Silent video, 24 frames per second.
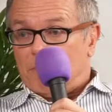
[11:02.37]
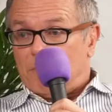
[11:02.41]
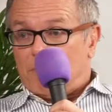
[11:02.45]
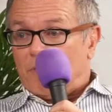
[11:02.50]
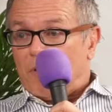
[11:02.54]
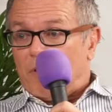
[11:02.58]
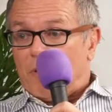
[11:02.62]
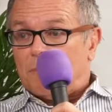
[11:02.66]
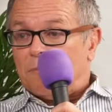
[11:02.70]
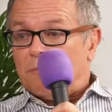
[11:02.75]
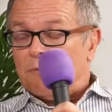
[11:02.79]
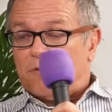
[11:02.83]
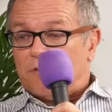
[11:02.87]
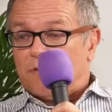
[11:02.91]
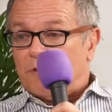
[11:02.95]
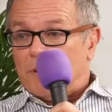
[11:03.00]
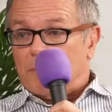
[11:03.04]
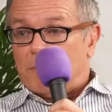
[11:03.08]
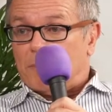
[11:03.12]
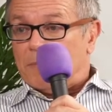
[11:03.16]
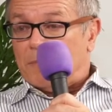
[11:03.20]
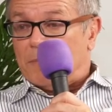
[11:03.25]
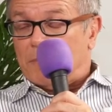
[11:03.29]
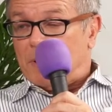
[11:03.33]
from
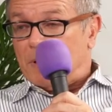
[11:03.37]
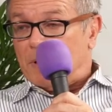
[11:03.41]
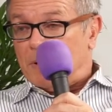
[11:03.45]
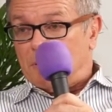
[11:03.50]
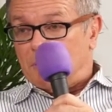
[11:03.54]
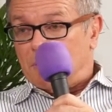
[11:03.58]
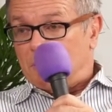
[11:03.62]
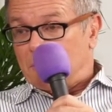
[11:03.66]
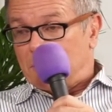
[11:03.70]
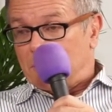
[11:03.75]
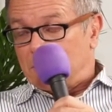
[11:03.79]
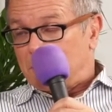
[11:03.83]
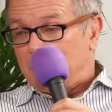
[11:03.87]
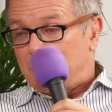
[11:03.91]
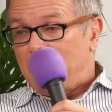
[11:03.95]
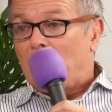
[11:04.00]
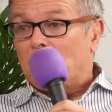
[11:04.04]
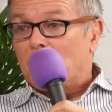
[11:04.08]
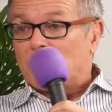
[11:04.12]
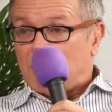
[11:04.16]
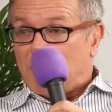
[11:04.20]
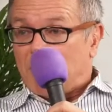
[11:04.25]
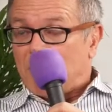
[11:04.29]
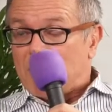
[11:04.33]
from um,
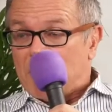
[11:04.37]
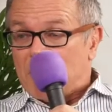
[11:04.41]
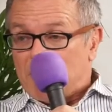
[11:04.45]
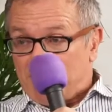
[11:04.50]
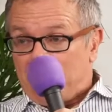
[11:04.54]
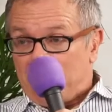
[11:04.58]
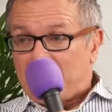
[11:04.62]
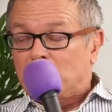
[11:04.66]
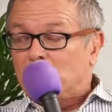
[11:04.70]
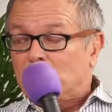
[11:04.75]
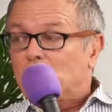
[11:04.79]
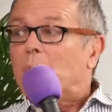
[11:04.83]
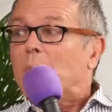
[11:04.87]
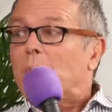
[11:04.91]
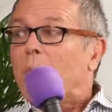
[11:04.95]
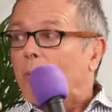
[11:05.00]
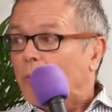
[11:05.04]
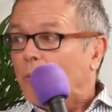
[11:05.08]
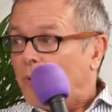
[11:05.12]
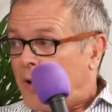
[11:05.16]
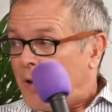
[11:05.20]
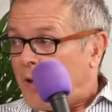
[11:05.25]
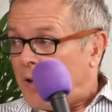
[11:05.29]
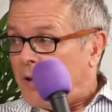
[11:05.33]
outside the event
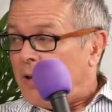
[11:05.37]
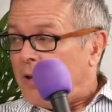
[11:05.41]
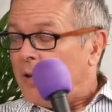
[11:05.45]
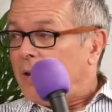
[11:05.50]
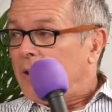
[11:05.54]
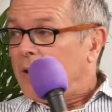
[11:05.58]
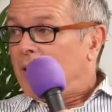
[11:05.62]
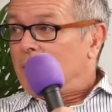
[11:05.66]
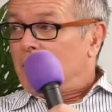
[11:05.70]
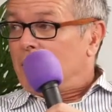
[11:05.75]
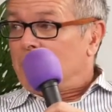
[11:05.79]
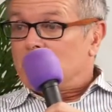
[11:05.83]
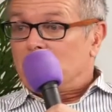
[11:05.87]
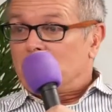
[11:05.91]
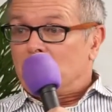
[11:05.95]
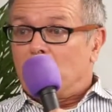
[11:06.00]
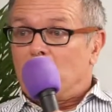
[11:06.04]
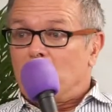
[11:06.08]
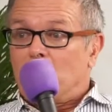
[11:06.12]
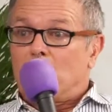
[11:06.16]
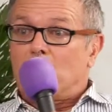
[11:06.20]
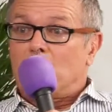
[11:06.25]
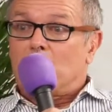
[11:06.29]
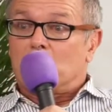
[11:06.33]
remotely. Mm.
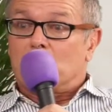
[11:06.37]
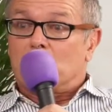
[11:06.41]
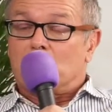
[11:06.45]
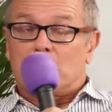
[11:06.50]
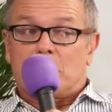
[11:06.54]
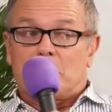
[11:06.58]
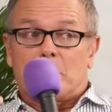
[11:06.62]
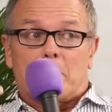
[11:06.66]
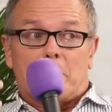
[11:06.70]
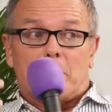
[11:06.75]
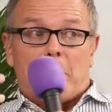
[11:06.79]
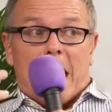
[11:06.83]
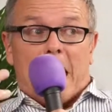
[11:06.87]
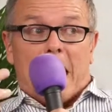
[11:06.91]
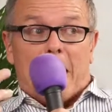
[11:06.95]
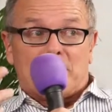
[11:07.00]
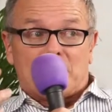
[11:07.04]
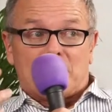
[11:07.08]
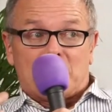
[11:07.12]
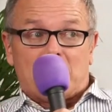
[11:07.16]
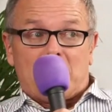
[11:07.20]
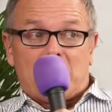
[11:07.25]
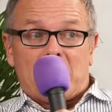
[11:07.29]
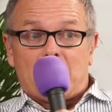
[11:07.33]
So
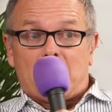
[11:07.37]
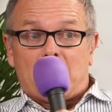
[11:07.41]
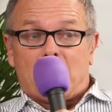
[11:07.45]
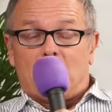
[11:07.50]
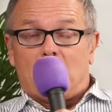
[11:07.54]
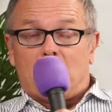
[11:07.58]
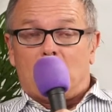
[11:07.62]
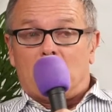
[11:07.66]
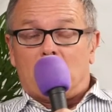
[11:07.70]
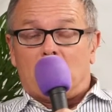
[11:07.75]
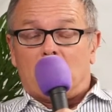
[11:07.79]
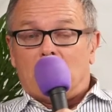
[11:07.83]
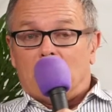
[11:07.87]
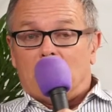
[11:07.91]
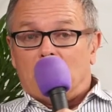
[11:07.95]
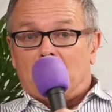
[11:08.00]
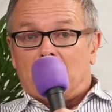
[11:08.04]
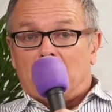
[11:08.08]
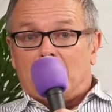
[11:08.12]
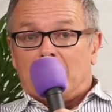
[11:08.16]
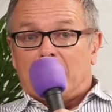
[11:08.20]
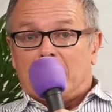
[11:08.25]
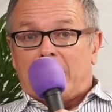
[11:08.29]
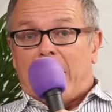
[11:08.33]
perhaps people
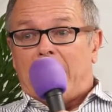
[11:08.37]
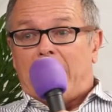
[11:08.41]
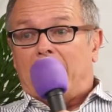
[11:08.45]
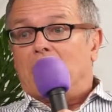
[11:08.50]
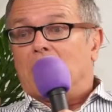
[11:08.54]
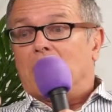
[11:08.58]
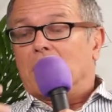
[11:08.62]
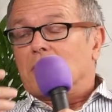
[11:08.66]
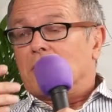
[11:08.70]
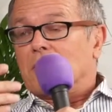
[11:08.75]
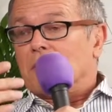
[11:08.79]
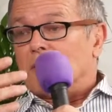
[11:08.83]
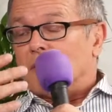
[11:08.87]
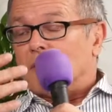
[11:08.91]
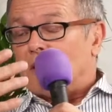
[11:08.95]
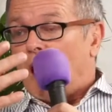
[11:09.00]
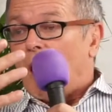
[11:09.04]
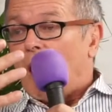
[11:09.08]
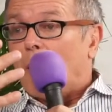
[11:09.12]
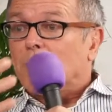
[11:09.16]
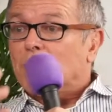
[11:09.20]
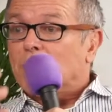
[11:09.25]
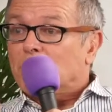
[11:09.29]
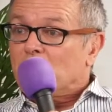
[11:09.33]
cannot
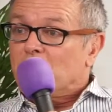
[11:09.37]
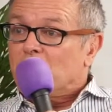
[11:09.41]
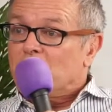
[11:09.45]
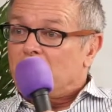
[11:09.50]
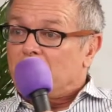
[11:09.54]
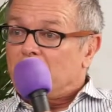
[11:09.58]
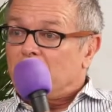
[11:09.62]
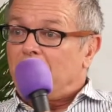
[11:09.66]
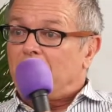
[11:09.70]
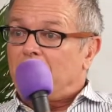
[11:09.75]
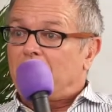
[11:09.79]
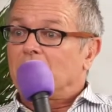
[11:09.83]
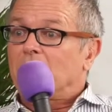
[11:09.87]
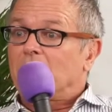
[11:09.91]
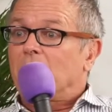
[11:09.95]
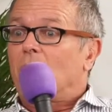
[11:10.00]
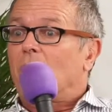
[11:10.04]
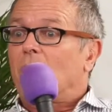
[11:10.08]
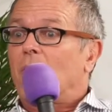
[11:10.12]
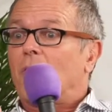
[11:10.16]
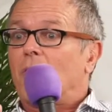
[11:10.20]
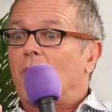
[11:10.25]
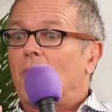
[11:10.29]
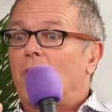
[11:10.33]
come to the event,
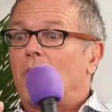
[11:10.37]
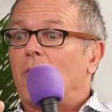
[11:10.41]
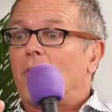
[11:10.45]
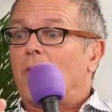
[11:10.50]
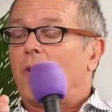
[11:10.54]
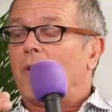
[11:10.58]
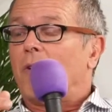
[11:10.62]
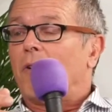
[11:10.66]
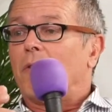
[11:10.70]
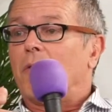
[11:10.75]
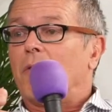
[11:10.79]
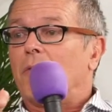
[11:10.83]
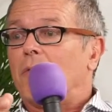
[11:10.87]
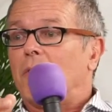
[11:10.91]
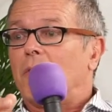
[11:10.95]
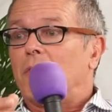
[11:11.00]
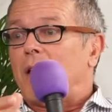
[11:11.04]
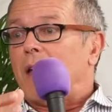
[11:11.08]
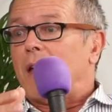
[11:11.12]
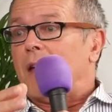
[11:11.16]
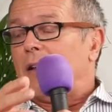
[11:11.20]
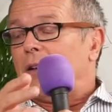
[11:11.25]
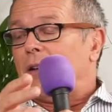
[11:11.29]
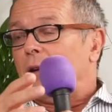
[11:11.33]
or
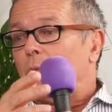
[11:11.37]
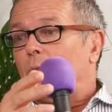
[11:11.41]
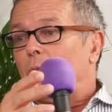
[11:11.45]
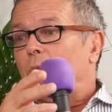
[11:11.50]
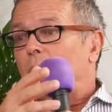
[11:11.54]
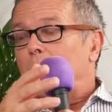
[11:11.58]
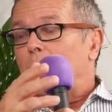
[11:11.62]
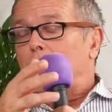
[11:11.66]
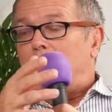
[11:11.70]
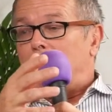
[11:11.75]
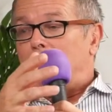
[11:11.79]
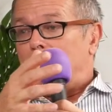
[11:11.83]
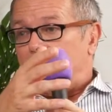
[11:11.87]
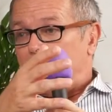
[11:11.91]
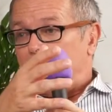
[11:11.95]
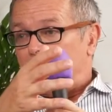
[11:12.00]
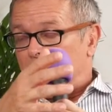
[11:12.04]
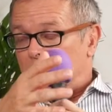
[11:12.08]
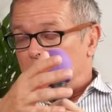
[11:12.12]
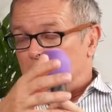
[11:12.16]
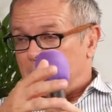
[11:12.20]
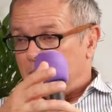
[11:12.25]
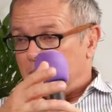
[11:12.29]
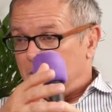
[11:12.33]
they don't want to pay
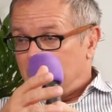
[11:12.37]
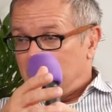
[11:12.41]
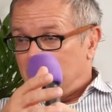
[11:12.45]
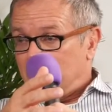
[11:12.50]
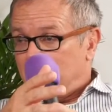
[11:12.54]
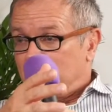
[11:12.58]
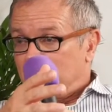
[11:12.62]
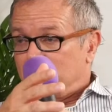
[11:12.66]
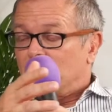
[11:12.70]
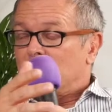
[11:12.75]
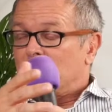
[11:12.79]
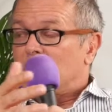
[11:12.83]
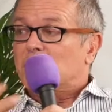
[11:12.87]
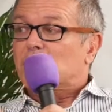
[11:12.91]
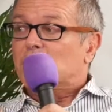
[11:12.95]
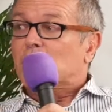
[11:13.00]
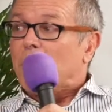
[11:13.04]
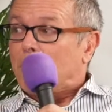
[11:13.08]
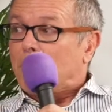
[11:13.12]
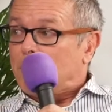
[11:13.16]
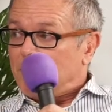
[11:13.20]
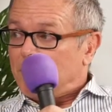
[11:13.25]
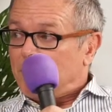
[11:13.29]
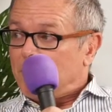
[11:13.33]
the for the
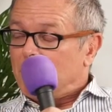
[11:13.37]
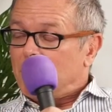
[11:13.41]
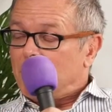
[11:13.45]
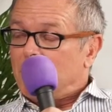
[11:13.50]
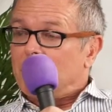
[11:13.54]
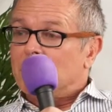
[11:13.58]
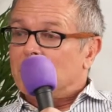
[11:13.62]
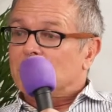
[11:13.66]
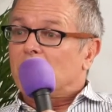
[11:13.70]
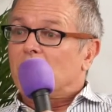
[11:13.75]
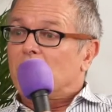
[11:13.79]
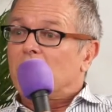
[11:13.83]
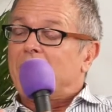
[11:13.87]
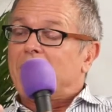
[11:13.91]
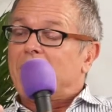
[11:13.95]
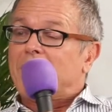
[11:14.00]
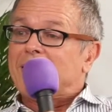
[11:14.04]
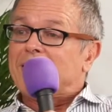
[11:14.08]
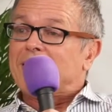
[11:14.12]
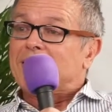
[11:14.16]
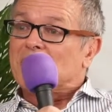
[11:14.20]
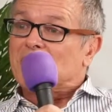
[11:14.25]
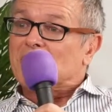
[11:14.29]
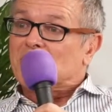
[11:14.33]
trip so they
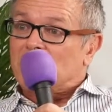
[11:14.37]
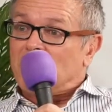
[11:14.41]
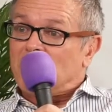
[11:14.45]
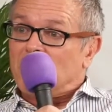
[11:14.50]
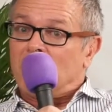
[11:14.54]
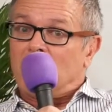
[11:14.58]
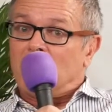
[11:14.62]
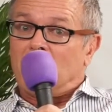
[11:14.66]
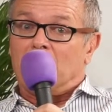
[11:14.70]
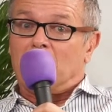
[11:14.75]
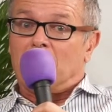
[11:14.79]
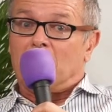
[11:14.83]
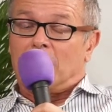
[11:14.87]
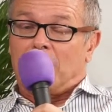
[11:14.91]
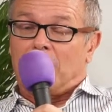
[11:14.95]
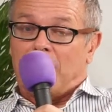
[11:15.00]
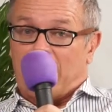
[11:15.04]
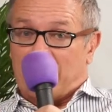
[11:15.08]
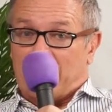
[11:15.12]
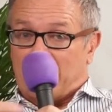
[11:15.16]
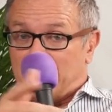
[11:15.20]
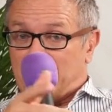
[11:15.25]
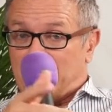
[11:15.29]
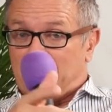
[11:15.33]
can still
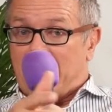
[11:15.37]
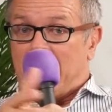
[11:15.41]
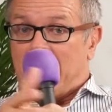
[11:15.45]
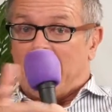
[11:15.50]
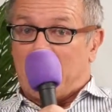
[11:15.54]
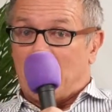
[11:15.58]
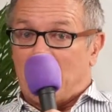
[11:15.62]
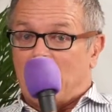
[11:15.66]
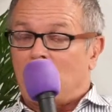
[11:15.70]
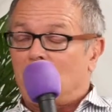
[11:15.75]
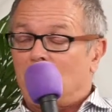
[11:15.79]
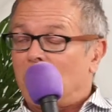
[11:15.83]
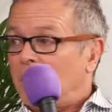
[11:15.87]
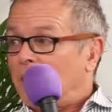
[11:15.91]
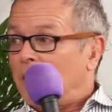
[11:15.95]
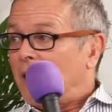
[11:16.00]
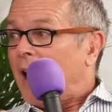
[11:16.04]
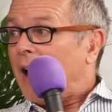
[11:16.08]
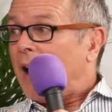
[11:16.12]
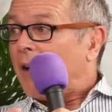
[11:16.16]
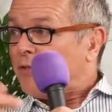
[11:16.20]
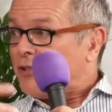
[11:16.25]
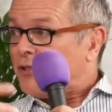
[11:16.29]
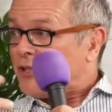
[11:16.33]
like now
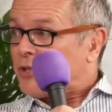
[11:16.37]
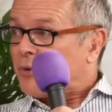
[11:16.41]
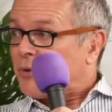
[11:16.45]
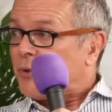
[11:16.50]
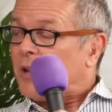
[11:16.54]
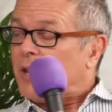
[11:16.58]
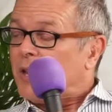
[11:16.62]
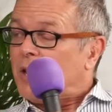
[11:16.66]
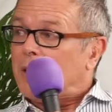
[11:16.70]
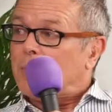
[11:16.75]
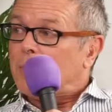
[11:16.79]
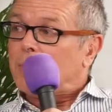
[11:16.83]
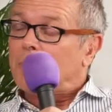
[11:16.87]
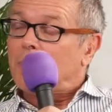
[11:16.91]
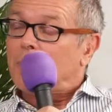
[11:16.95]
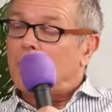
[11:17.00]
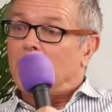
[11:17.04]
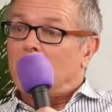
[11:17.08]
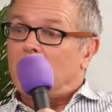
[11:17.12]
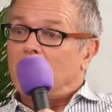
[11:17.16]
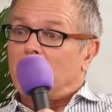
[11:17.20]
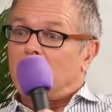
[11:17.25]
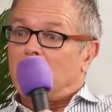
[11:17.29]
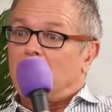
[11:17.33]
live stream
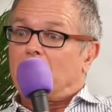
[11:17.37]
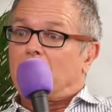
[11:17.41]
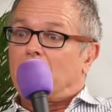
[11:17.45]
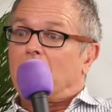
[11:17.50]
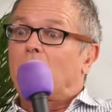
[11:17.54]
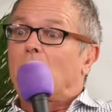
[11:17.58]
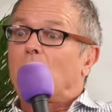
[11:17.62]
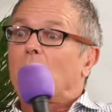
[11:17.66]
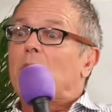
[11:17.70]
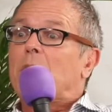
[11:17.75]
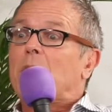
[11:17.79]
mm-hmm. not